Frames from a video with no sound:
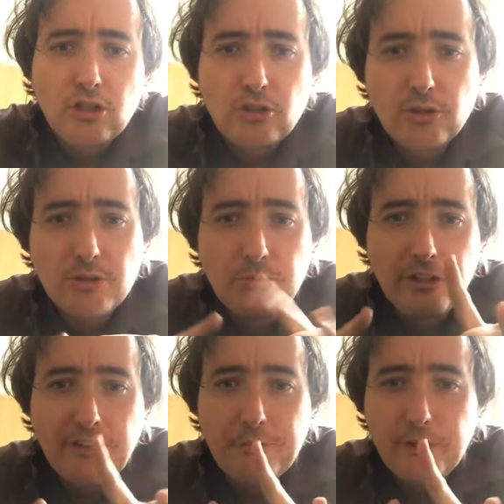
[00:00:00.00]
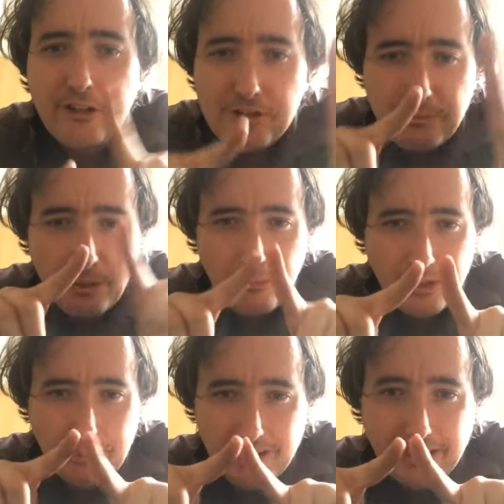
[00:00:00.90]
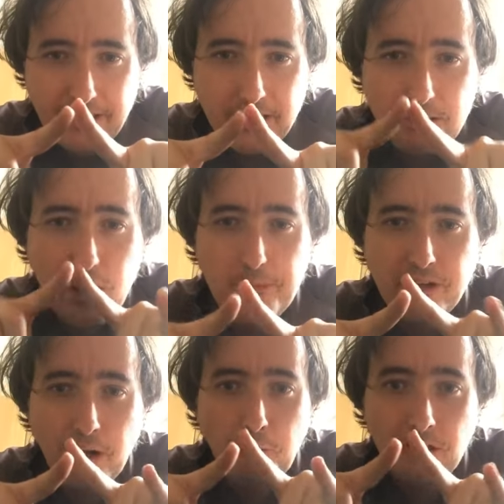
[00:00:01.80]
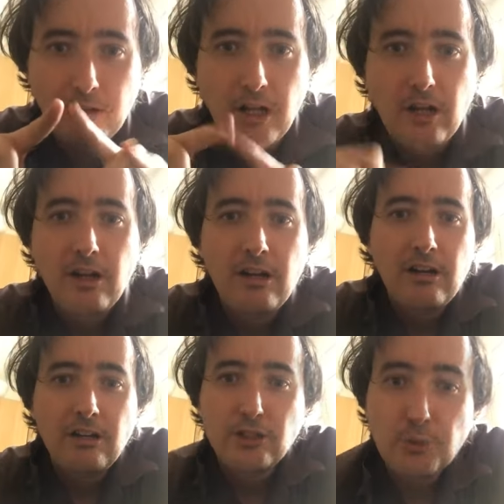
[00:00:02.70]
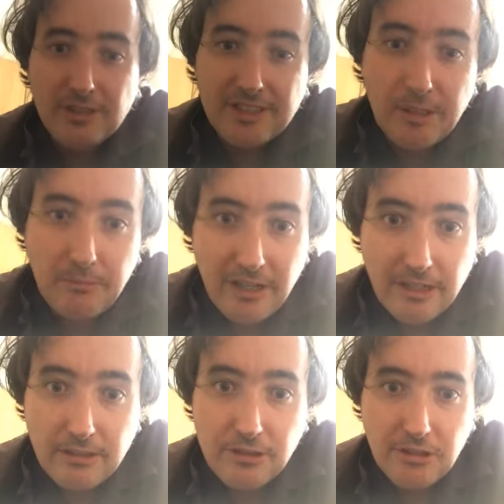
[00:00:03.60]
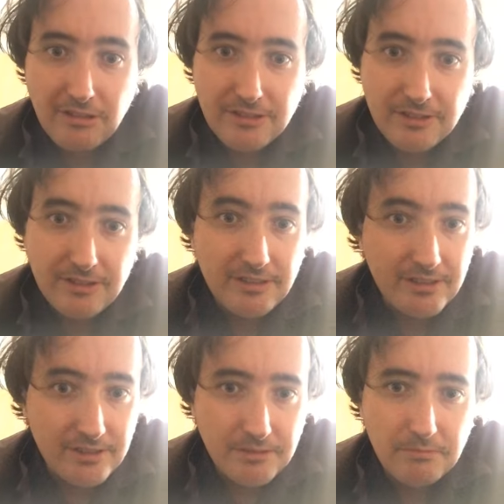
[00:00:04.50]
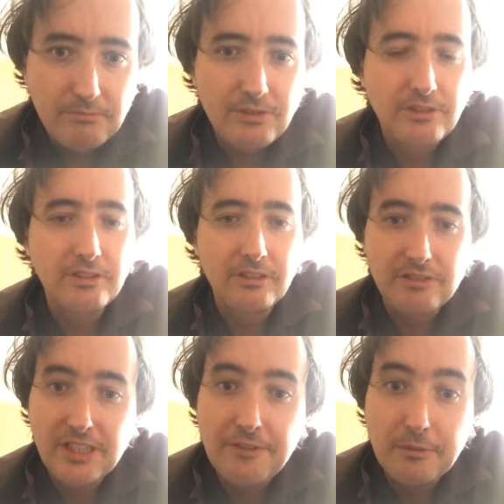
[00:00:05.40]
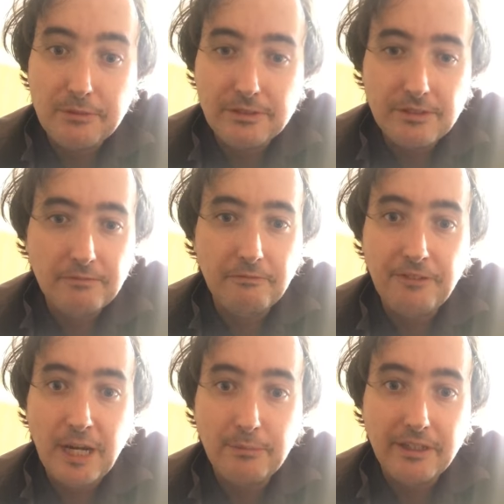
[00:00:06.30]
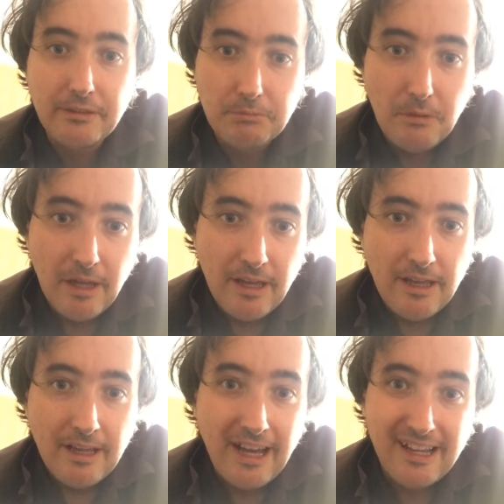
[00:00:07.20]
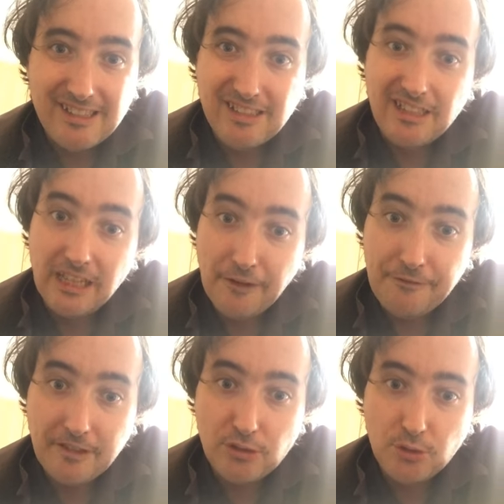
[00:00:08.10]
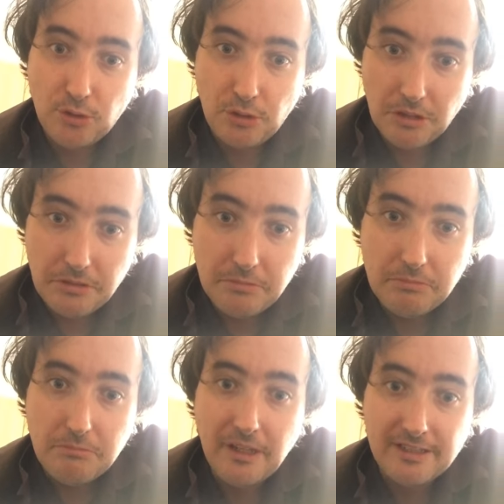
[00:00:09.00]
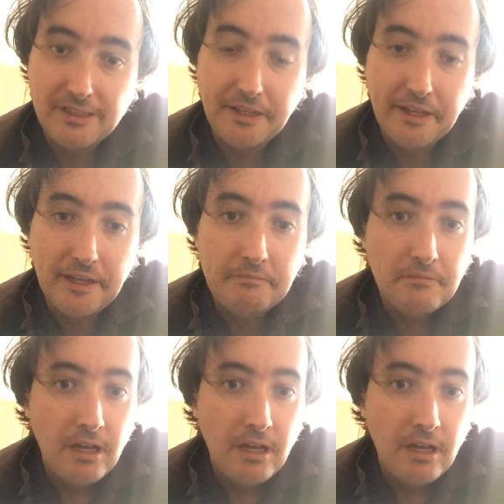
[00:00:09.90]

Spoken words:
Good morning, everybody. Chopin Martin Millett here. Hope you're going well. Just want to send my condolences to Steve Grimmett's family as he left us all yesterday.